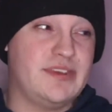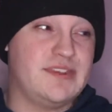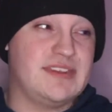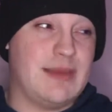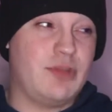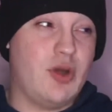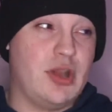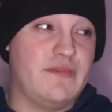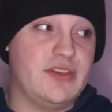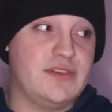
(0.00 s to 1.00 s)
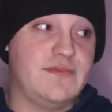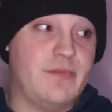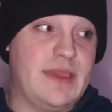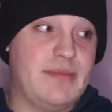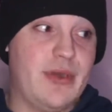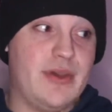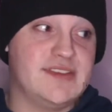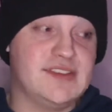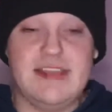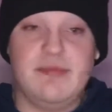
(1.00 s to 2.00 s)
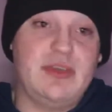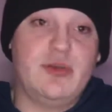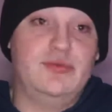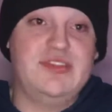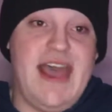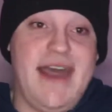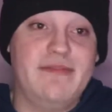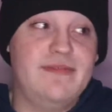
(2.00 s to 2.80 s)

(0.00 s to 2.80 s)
to some kind of use for me personally. It'd be cool to have,